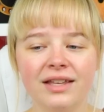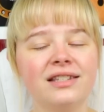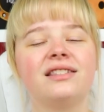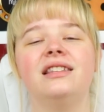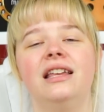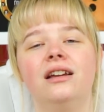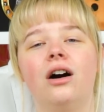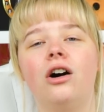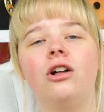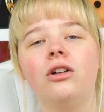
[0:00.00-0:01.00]
This
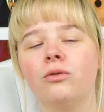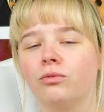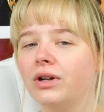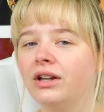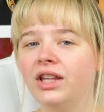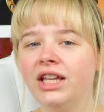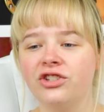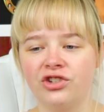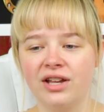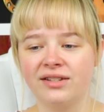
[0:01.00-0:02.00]
seagull really
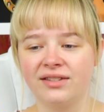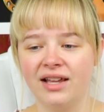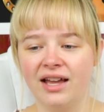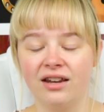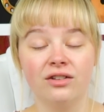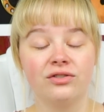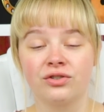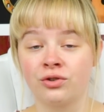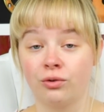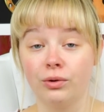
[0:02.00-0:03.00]
just said,
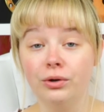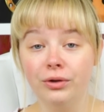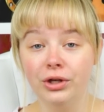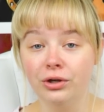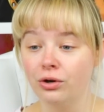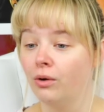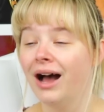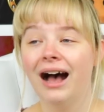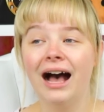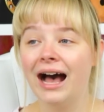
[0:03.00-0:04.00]
screw you.
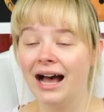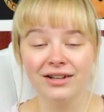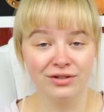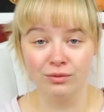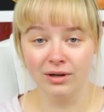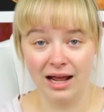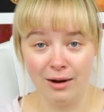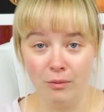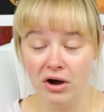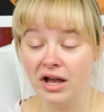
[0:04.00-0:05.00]
I do what I
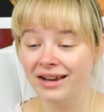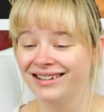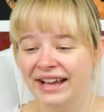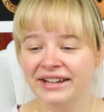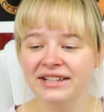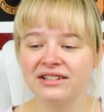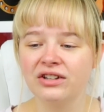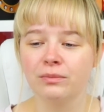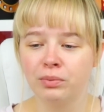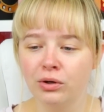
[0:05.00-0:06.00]
want. And he's
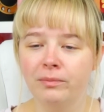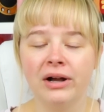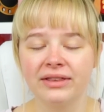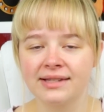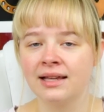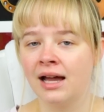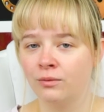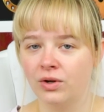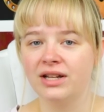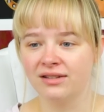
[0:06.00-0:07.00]
gonna poop on the
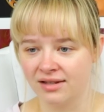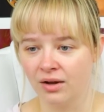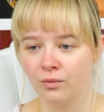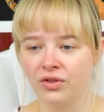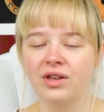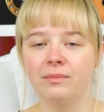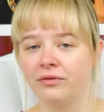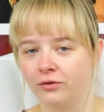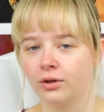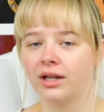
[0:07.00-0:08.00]
sign when he's done with it
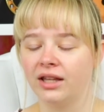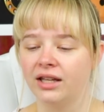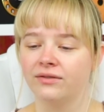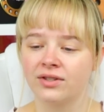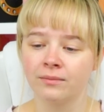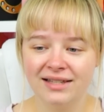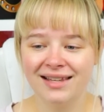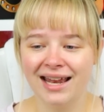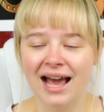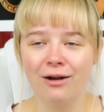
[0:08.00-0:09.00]
before he leaves. He
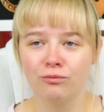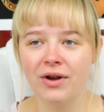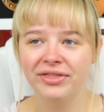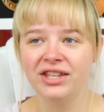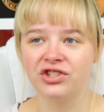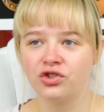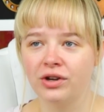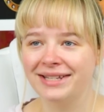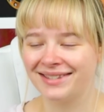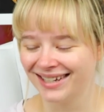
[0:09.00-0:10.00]
said, I run these
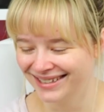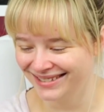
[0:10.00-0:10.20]
streets.